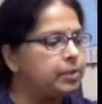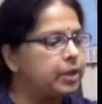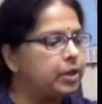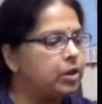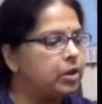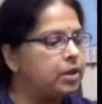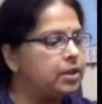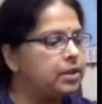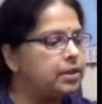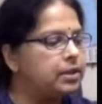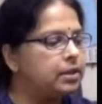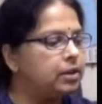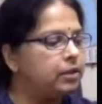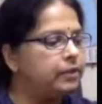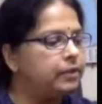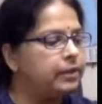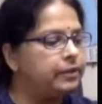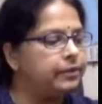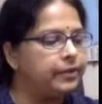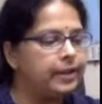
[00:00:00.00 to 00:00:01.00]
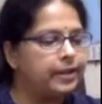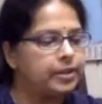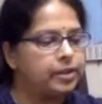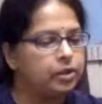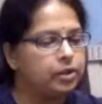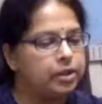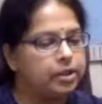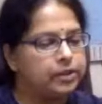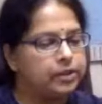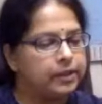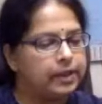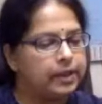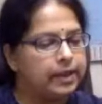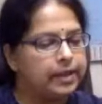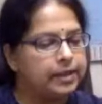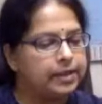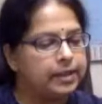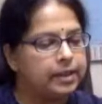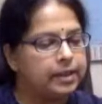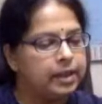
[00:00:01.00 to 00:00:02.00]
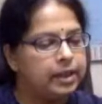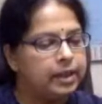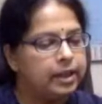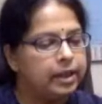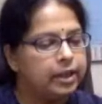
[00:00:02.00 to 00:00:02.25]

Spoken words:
because of the phase noise of the laser.